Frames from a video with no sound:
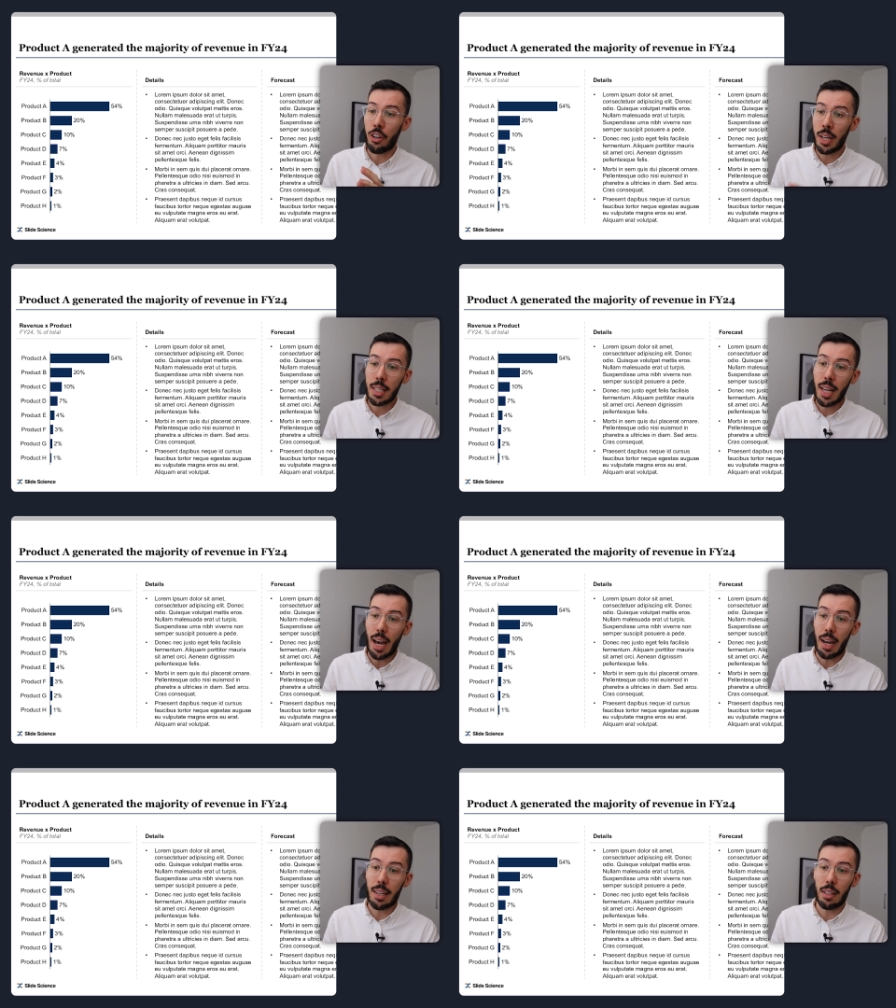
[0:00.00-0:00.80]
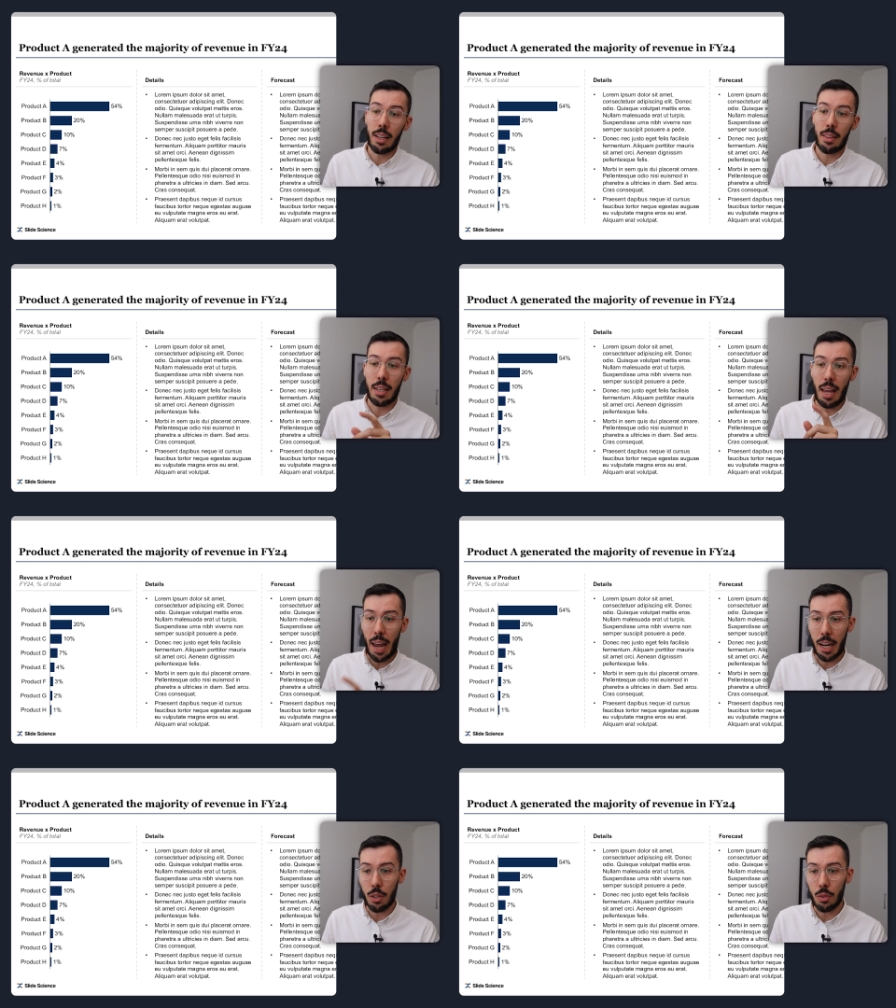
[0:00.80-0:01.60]
don't need to calculate the
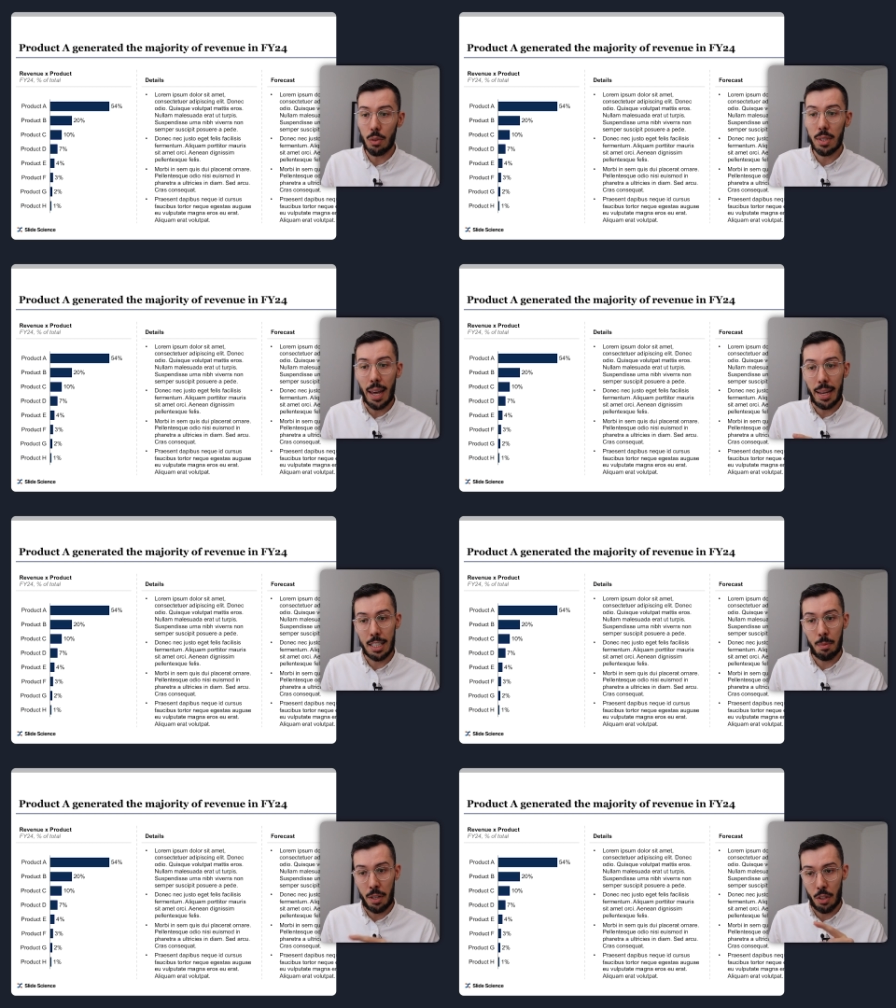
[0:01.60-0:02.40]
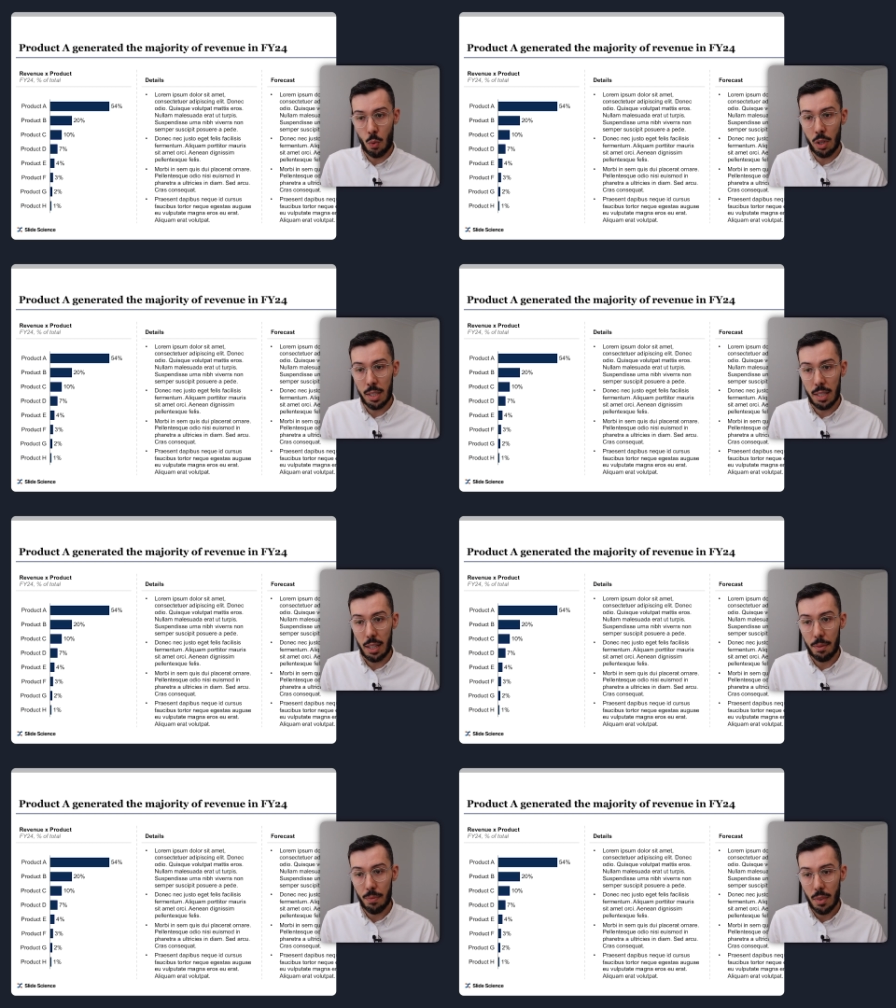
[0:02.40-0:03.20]
angle to estimate the quantity.